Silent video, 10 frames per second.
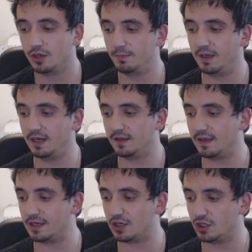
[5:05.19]
meaning
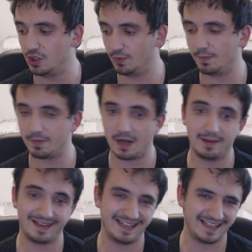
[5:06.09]
that you will
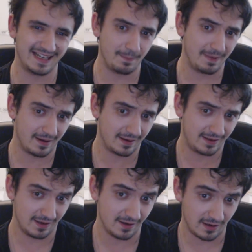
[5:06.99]
probably gonna get a better
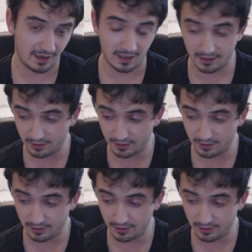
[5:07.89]
gear.